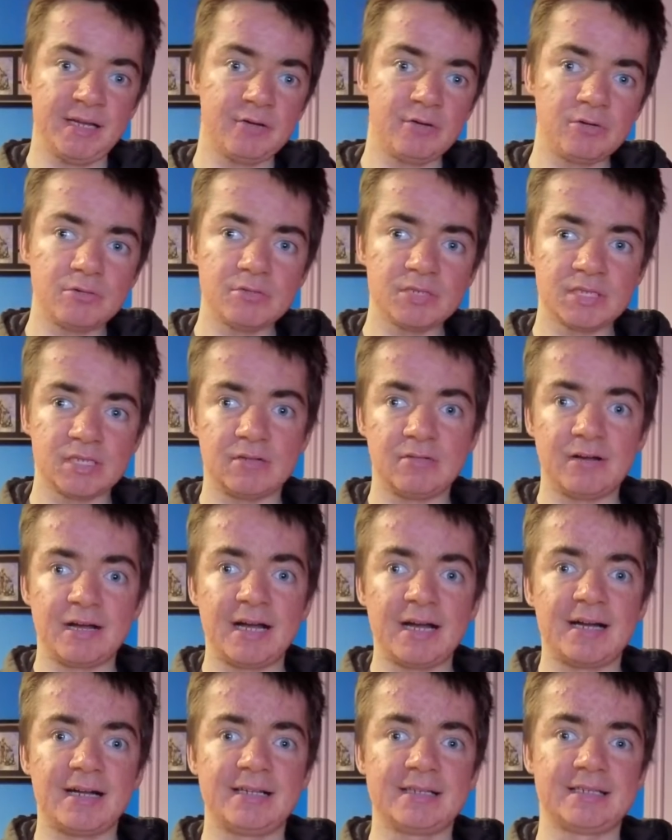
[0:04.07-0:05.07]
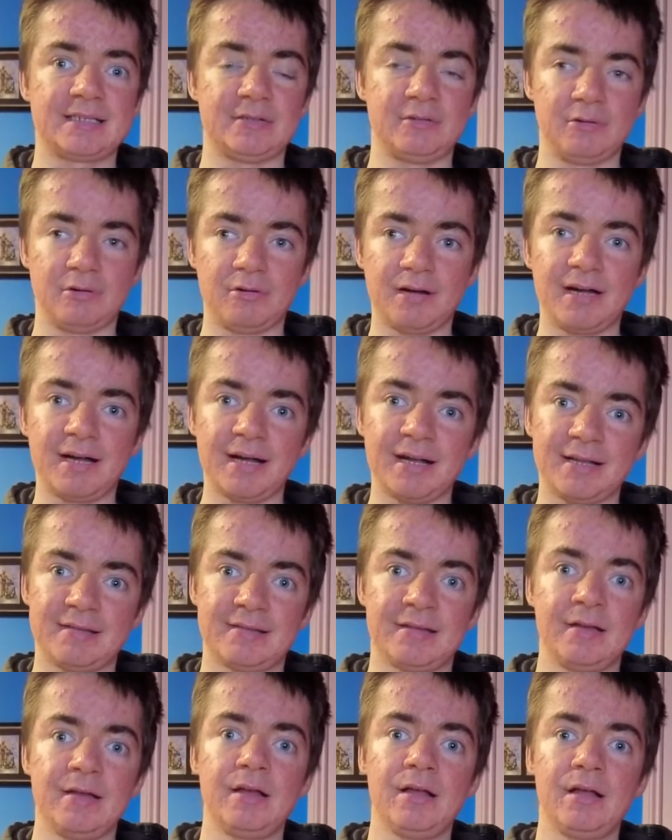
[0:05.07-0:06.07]
it also has, or
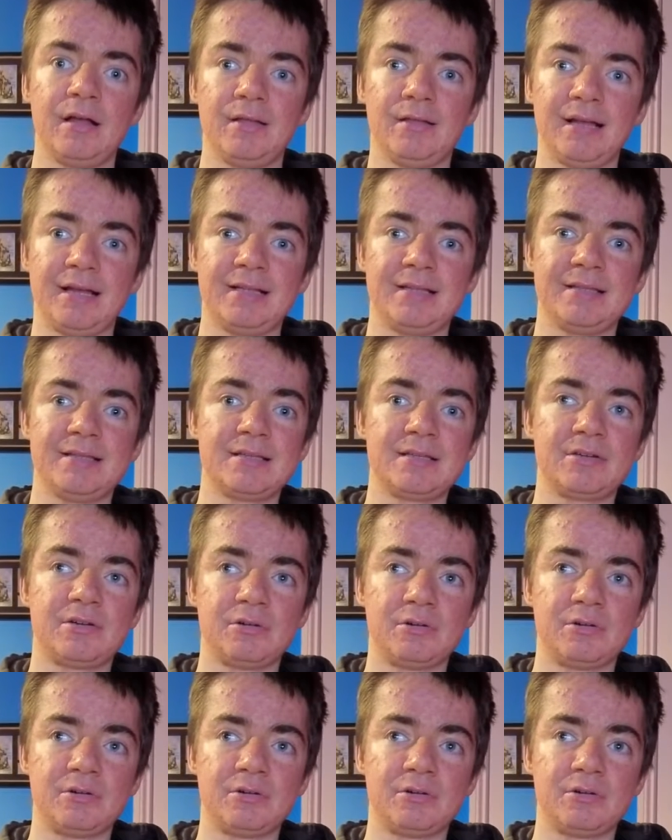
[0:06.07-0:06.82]
had, a land